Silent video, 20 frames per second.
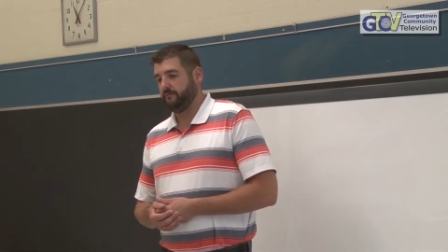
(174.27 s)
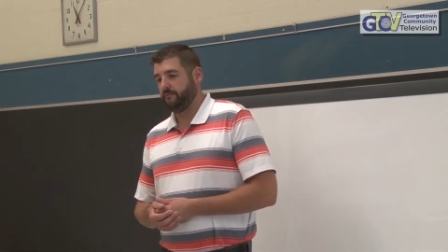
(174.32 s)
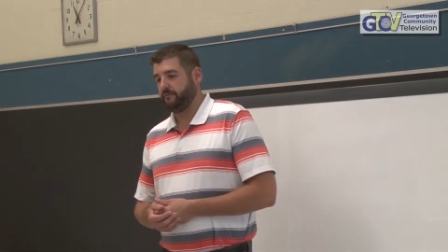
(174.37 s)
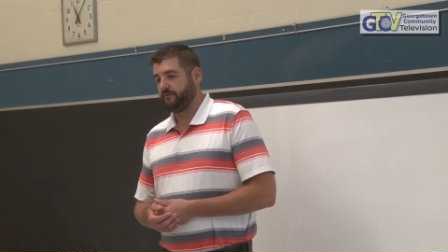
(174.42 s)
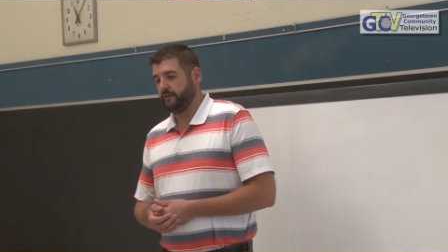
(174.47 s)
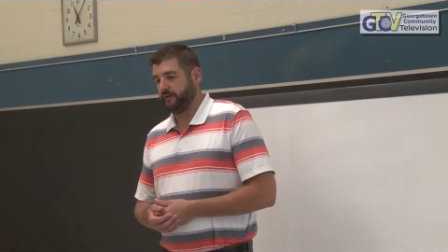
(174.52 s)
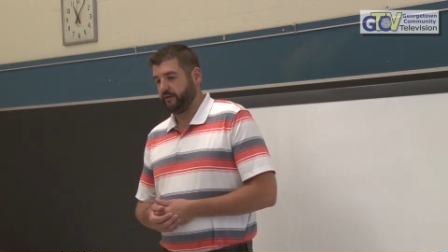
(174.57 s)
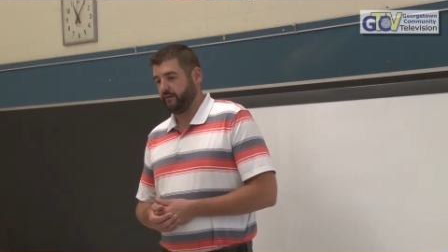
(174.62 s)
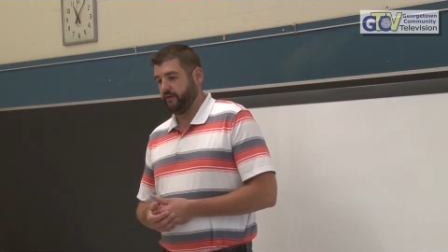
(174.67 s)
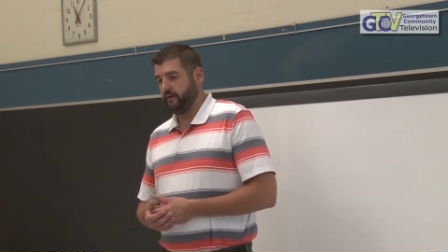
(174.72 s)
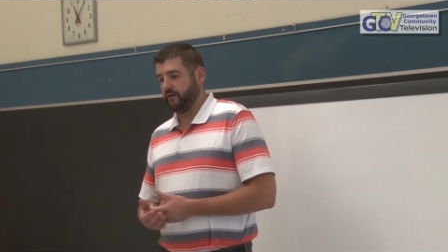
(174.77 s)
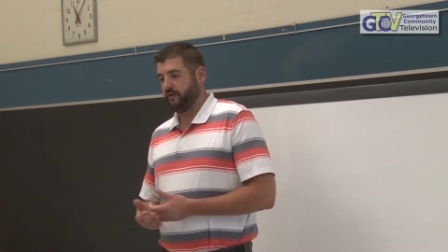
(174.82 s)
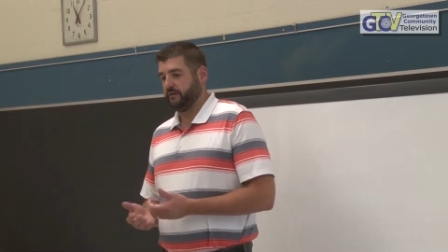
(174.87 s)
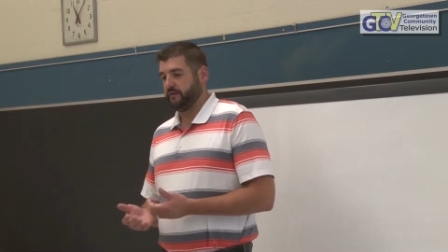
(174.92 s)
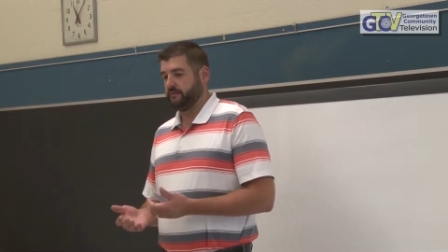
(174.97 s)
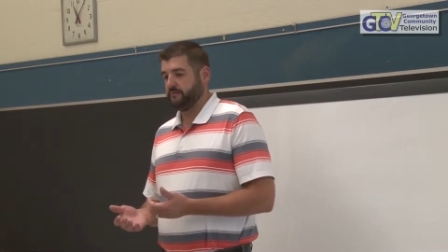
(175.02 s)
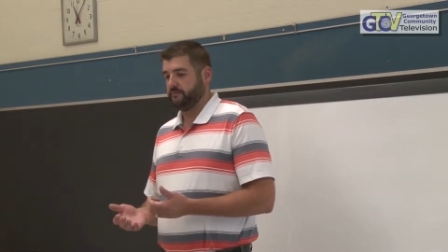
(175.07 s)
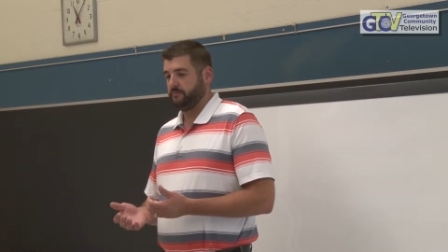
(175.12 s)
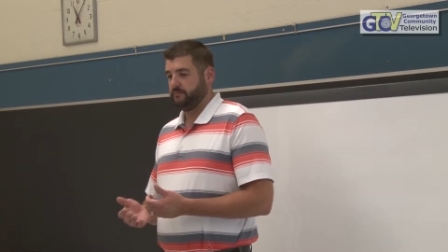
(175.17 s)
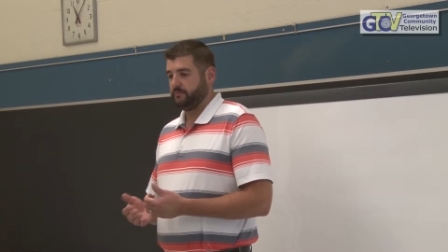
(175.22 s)
figure out
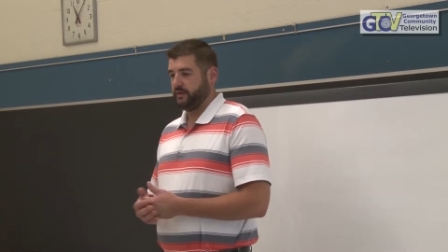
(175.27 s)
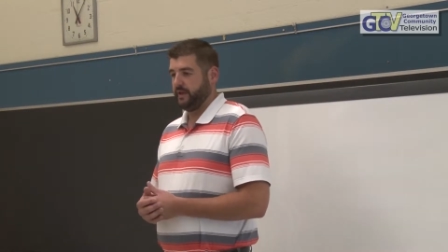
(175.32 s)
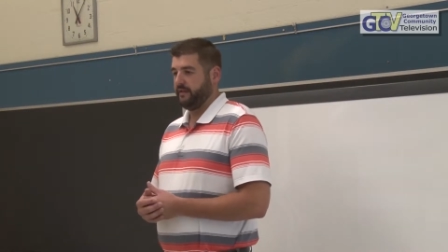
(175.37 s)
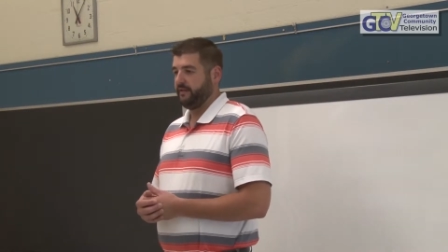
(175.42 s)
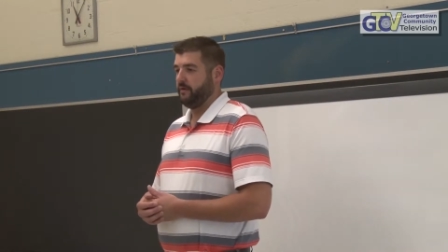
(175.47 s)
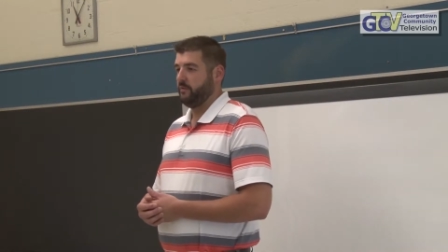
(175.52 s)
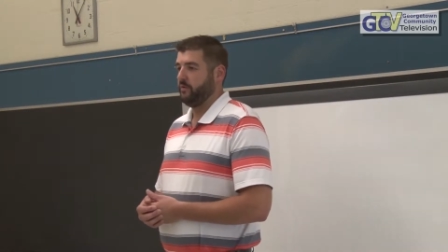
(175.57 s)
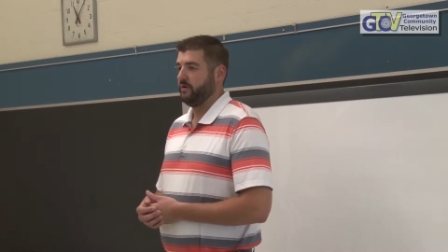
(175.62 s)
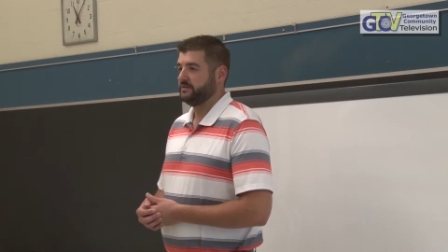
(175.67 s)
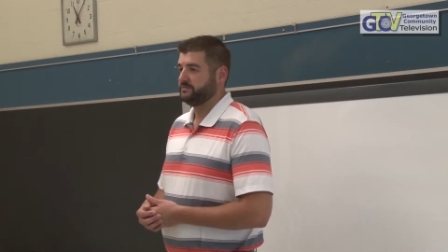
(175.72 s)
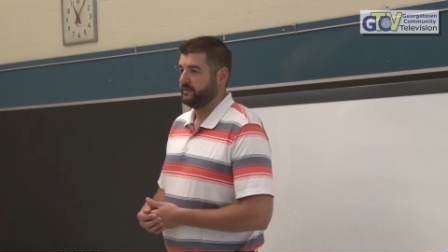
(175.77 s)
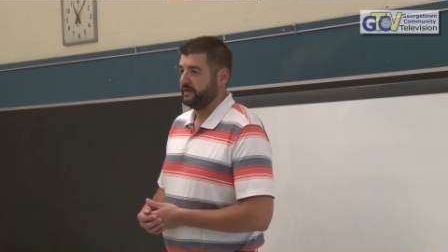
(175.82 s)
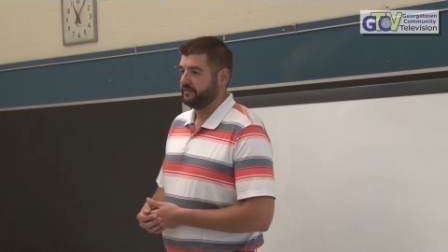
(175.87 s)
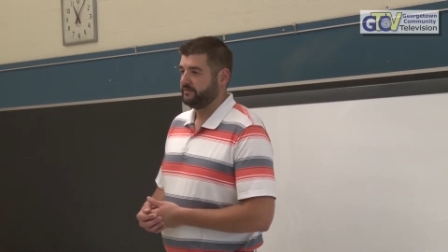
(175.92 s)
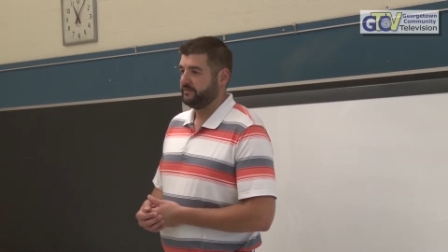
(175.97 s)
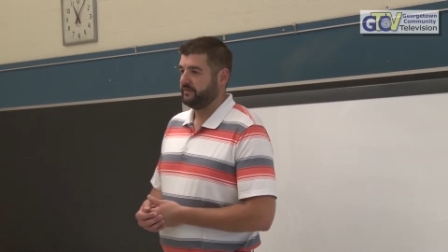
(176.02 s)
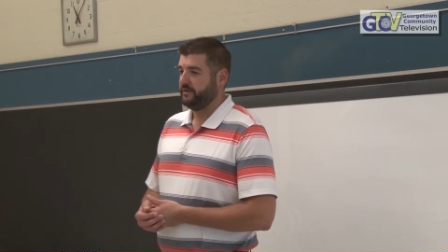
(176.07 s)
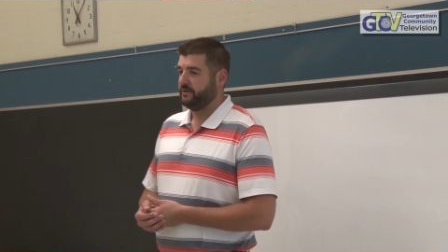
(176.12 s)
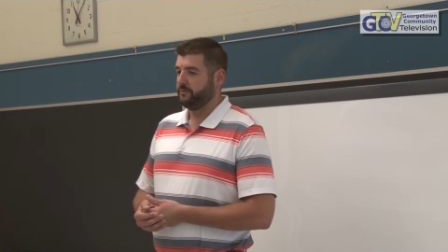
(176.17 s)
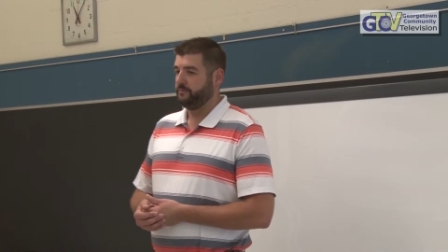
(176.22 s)
a plan that works
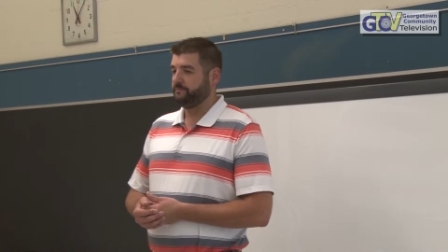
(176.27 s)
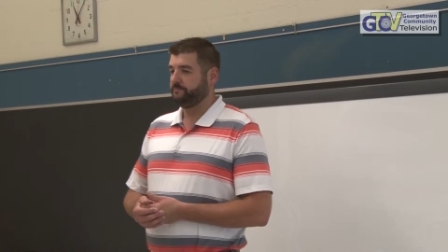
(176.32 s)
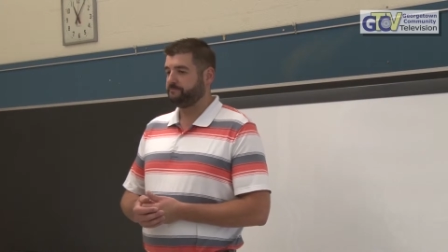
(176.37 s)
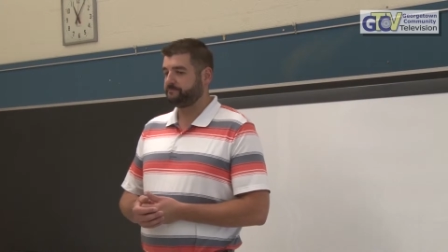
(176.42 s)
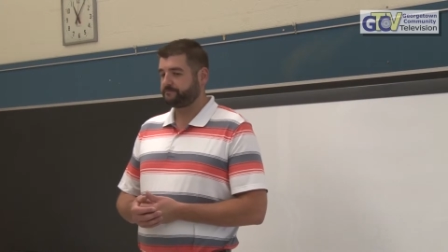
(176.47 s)
best for you.